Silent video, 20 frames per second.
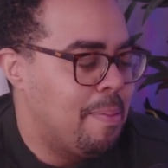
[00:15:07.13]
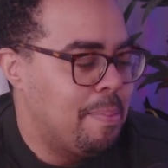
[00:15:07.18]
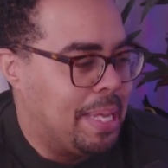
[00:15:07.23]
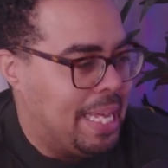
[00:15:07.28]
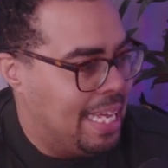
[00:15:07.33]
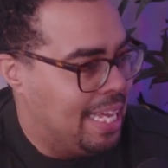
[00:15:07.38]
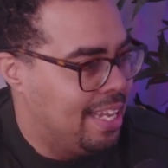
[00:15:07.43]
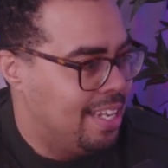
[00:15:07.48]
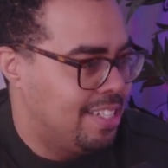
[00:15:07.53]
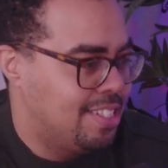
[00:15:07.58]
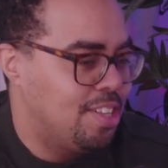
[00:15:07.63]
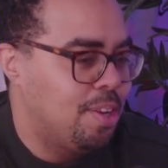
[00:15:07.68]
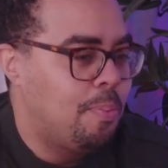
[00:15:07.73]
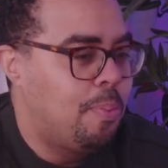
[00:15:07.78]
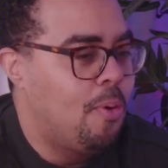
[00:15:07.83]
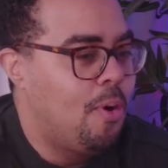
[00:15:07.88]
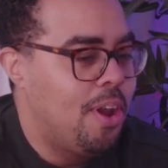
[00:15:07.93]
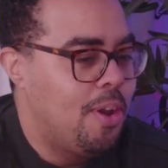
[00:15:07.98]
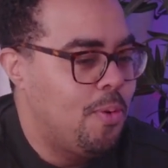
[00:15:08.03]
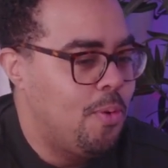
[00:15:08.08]
I'm killing to
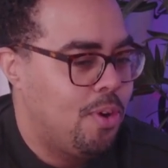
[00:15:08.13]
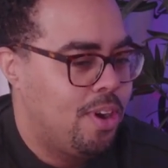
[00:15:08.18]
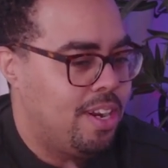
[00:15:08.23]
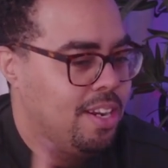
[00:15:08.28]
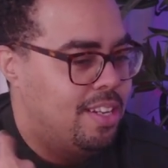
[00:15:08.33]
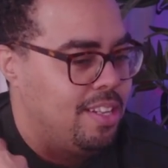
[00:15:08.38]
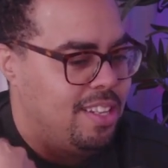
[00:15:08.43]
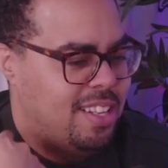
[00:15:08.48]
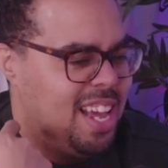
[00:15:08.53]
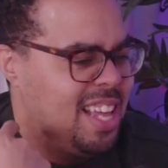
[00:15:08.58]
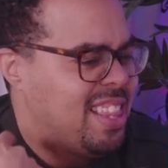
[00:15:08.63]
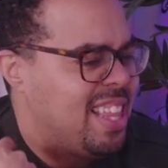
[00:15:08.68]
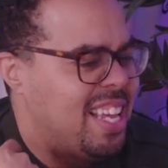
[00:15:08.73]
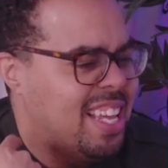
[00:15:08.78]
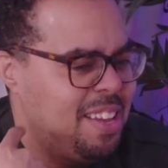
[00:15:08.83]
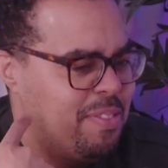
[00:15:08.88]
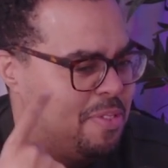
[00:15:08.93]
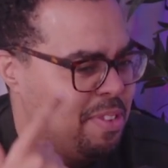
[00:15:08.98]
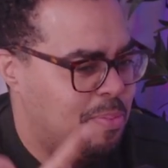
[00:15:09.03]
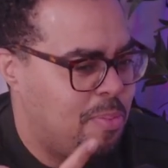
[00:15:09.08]
the point where I
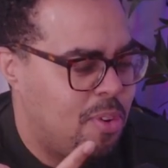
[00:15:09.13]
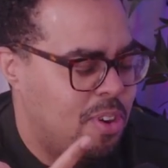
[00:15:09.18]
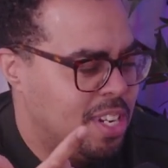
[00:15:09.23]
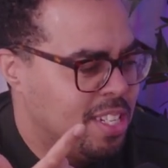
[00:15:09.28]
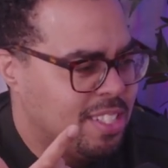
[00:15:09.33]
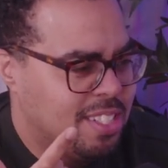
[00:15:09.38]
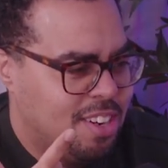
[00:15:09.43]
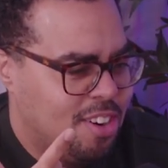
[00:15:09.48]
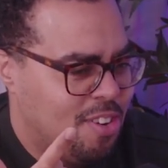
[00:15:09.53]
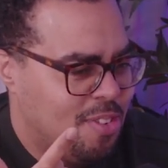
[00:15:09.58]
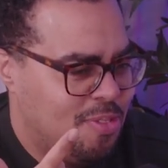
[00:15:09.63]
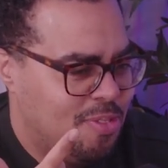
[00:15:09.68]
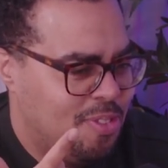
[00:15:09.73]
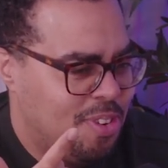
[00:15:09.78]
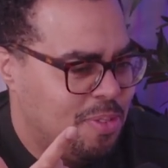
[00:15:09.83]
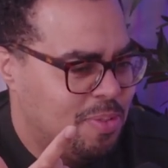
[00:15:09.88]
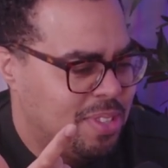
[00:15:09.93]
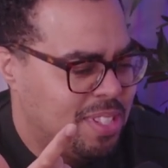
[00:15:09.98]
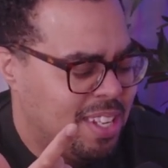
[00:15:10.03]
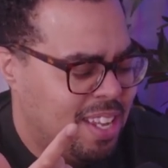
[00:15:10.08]
think even the Marine's
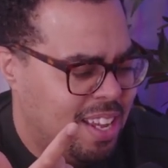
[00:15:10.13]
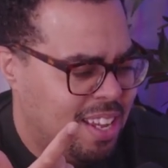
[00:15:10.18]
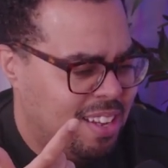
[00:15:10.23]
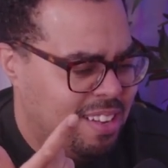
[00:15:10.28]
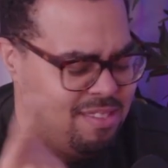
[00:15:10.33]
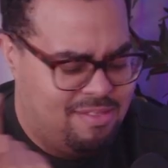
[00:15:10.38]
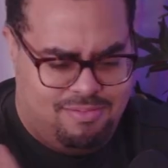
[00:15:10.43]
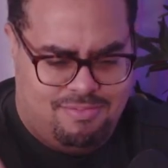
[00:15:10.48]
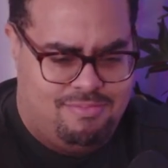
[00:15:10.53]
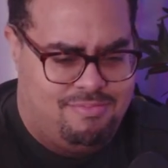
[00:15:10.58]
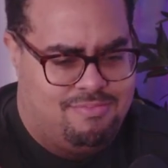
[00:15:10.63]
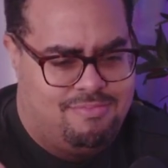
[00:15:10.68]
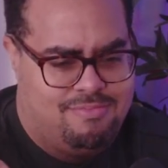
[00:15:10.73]
girlfriend was like,